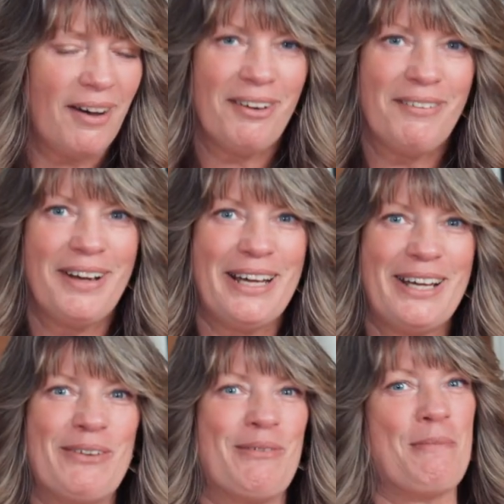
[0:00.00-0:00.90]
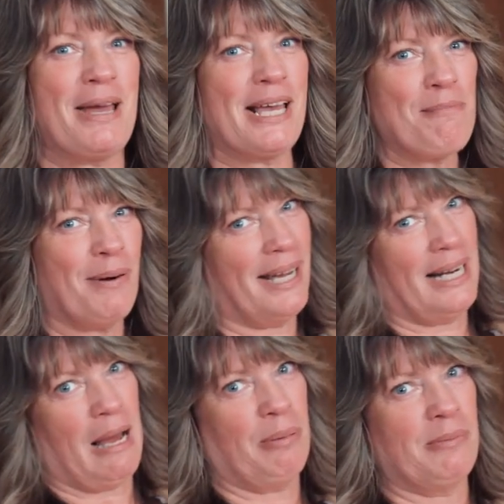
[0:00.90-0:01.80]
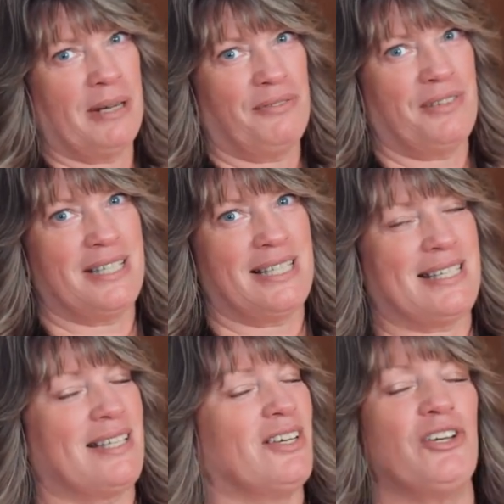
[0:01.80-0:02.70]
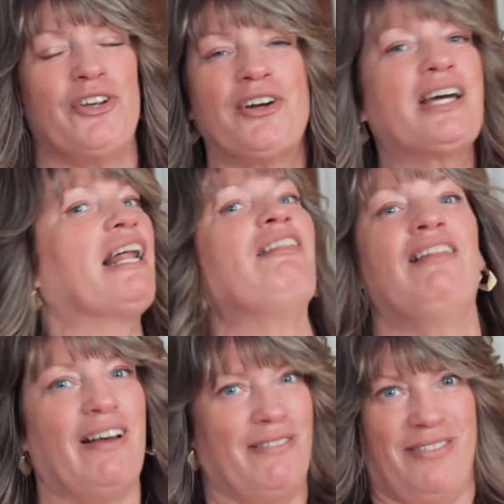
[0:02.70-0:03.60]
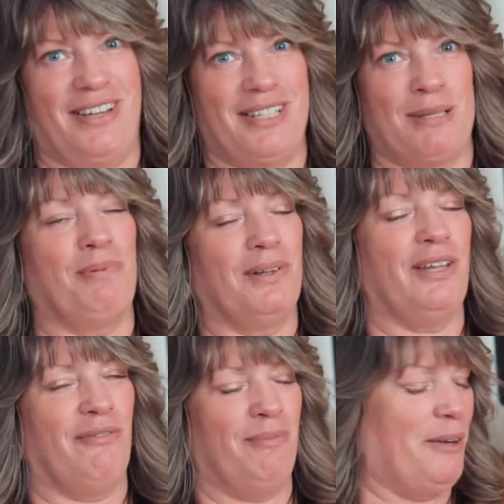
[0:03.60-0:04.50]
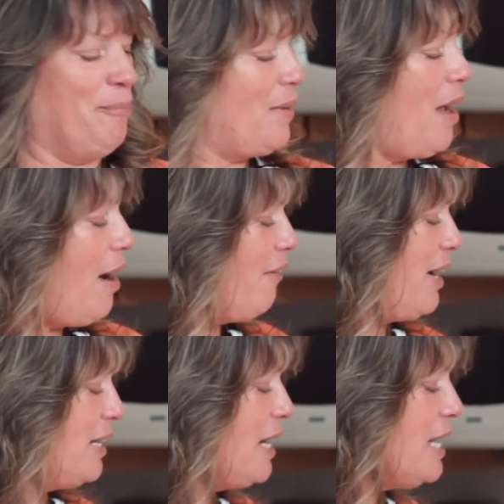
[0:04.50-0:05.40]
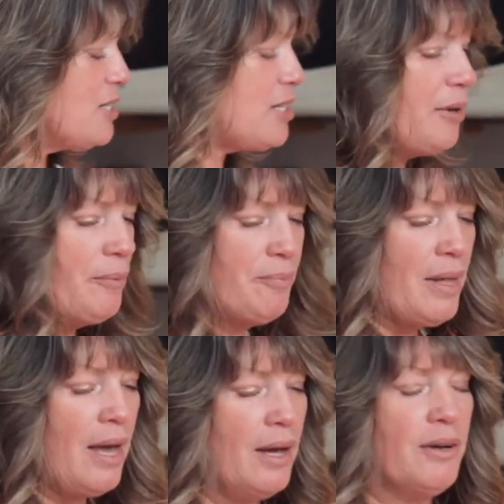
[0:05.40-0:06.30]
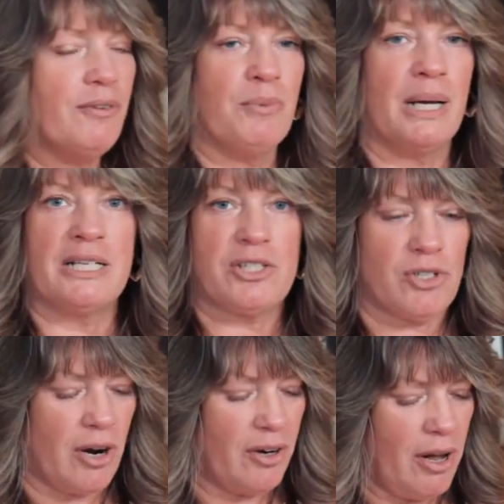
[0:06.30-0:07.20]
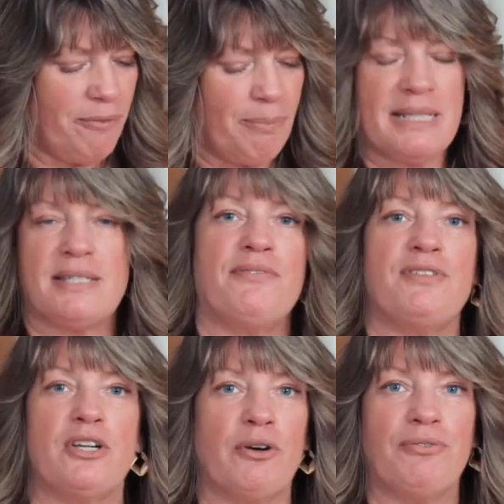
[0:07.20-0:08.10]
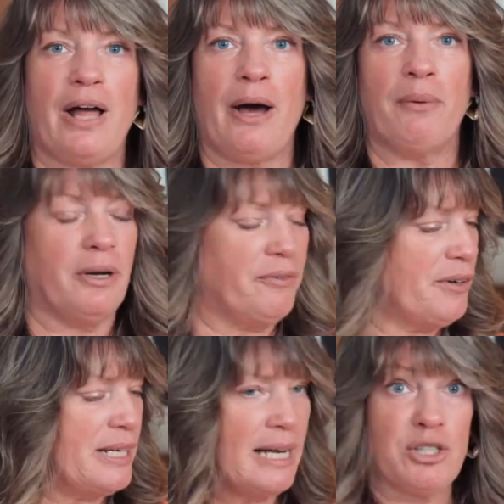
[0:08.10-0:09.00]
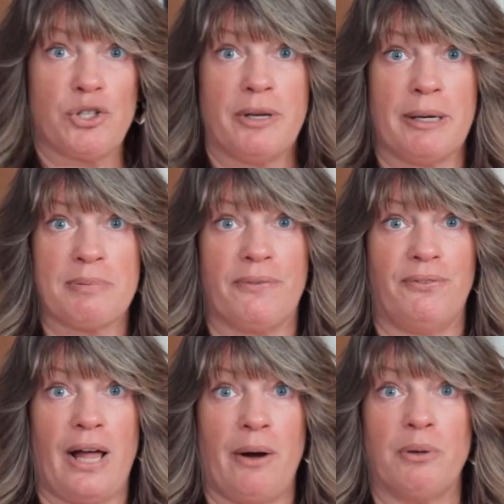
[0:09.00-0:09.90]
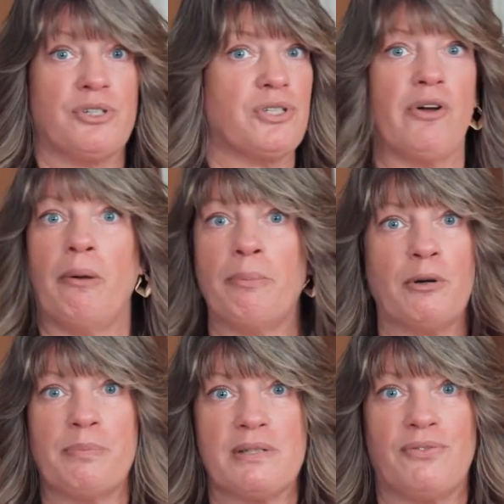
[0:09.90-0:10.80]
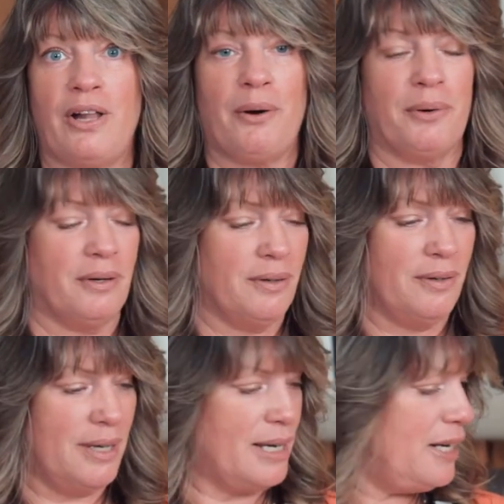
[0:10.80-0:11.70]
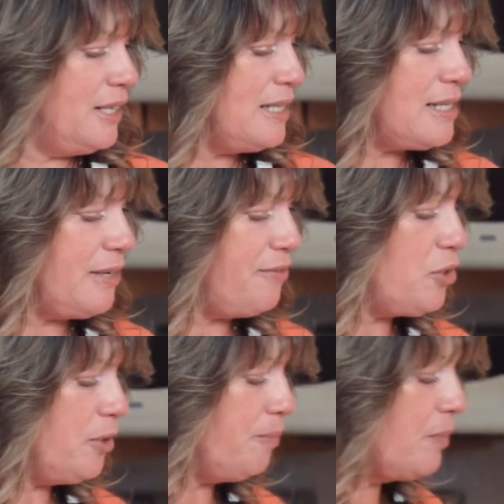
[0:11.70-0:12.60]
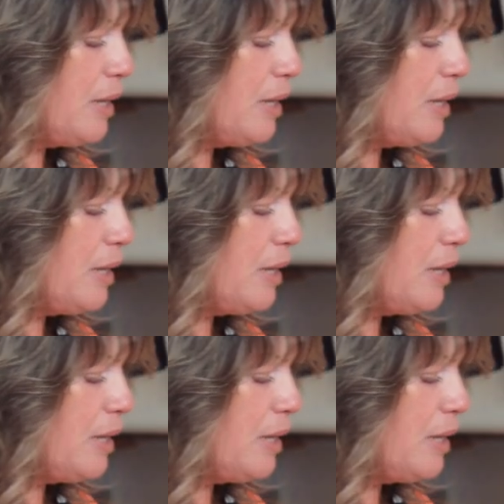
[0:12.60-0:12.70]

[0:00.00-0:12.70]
All right, we're making pineapple muffins. You're gonna love this, believe me. All right, so we're gonna start off by sifting our flour. I've already got 2 cups of flour, just all-purpose flour. I got it in the sifter.